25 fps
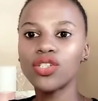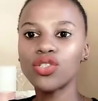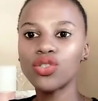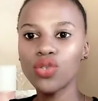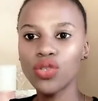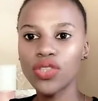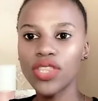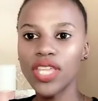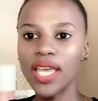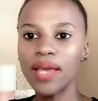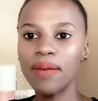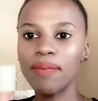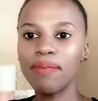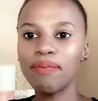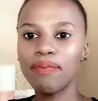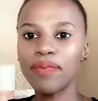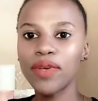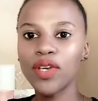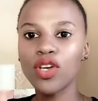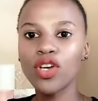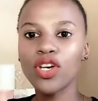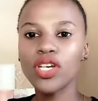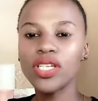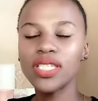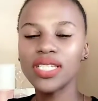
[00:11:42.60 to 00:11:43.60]
to them,
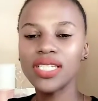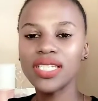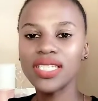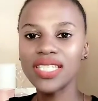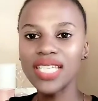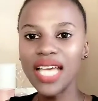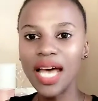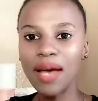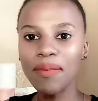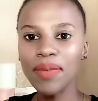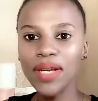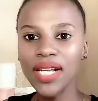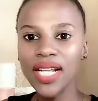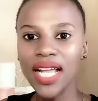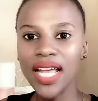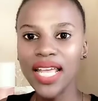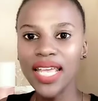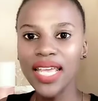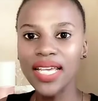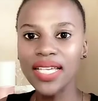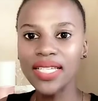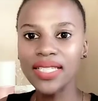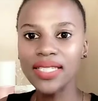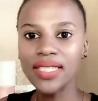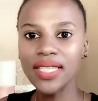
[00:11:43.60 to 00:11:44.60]
because some
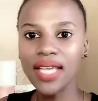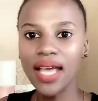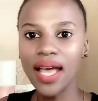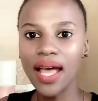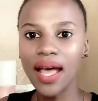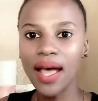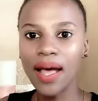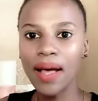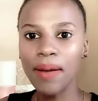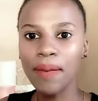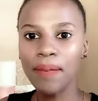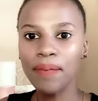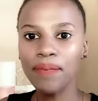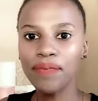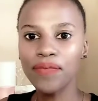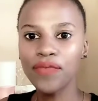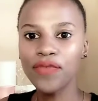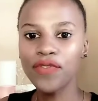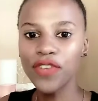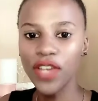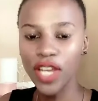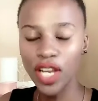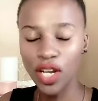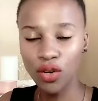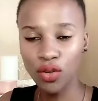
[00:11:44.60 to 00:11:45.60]
clients
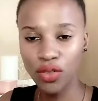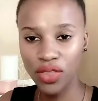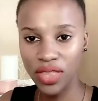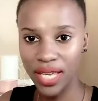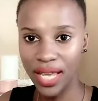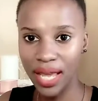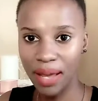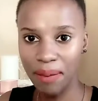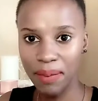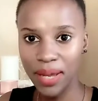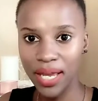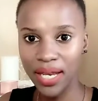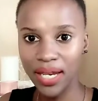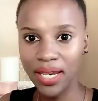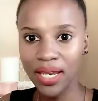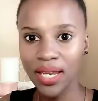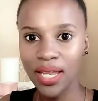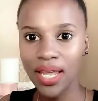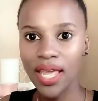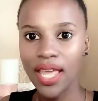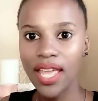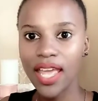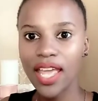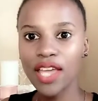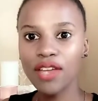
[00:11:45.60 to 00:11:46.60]
value their money,
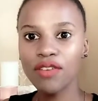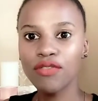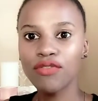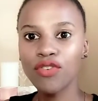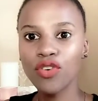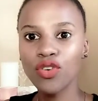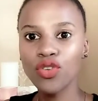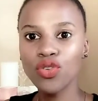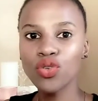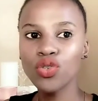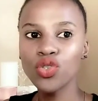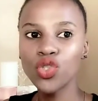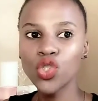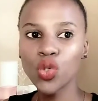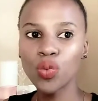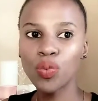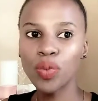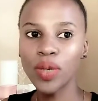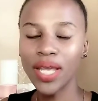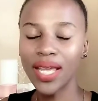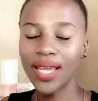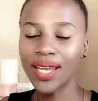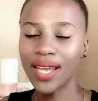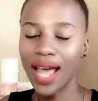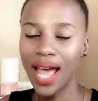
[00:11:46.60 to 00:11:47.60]
and for you to
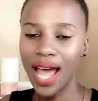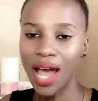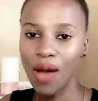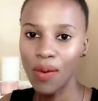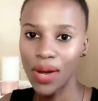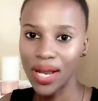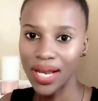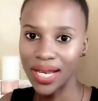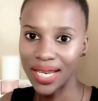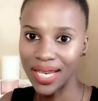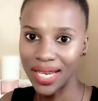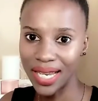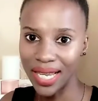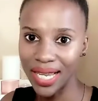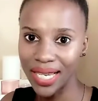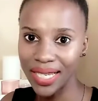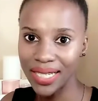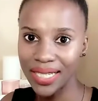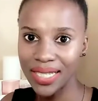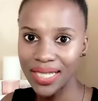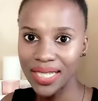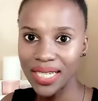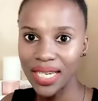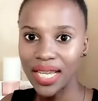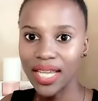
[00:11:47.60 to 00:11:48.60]
be an hour
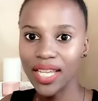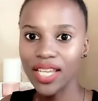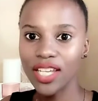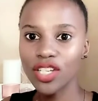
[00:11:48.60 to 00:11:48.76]
late,